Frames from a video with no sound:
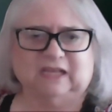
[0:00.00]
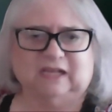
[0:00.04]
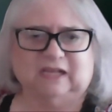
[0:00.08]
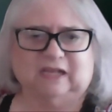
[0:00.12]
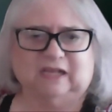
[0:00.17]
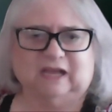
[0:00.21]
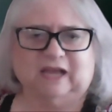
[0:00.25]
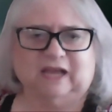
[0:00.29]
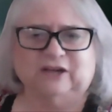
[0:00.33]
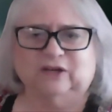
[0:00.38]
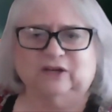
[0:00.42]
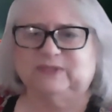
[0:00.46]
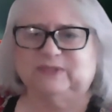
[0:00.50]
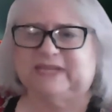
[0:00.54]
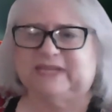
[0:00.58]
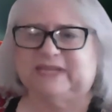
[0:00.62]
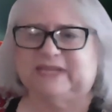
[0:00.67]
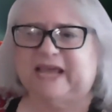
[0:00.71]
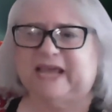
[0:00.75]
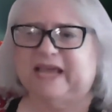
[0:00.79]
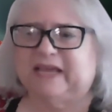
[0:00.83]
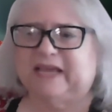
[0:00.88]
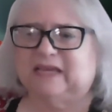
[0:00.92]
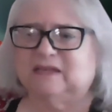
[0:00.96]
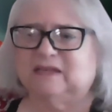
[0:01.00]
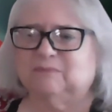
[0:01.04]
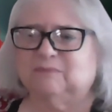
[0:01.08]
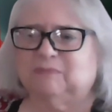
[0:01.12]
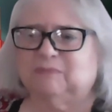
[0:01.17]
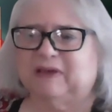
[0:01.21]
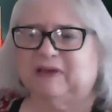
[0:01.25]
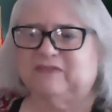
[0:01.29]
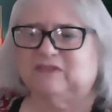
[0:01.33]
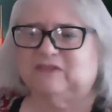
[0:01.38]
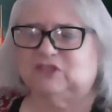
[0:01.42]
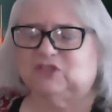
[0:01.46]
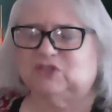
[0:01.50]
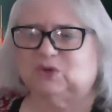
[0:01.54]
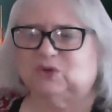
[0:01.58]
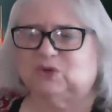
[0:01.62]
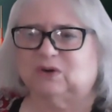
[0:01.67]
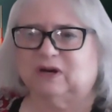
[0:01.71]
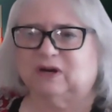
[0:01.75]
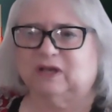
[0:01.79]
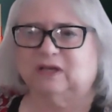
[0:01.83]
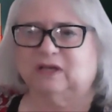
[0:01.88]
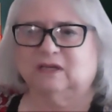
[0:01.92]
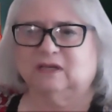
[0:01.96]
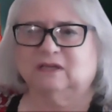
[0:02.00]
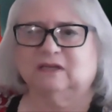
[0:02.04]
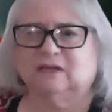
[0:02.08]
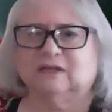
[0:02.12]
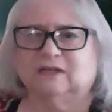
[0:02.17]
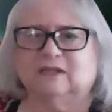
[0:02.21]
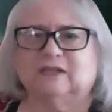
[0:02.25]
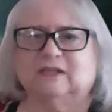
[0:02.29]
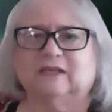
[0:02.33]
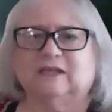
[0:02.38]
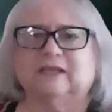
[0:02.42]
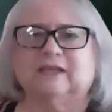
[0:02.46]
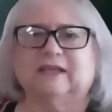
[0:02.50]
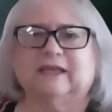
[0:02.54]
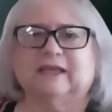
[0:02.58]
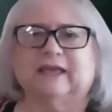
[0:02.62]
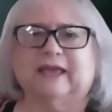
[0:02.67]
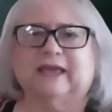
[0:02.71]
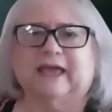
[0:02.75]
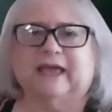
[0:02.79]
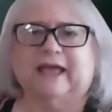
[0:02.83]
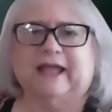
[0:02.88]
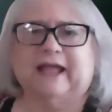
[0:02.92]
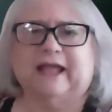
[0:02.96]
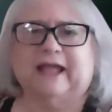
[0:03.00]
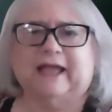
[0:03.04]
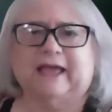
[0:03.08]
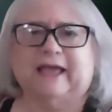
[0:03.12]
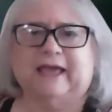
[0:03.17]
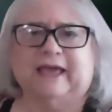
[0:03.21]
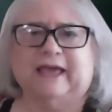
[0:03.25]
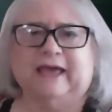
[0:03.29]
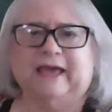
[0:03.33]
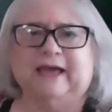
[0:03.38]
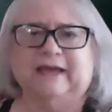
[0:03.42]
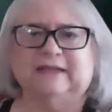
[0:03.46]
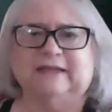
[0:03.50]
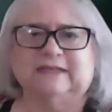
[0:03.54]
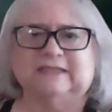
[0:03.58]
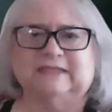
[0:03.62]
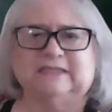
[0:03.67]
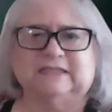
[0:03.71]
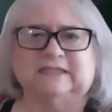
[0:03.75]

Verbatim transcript: I know, taken by the story. And,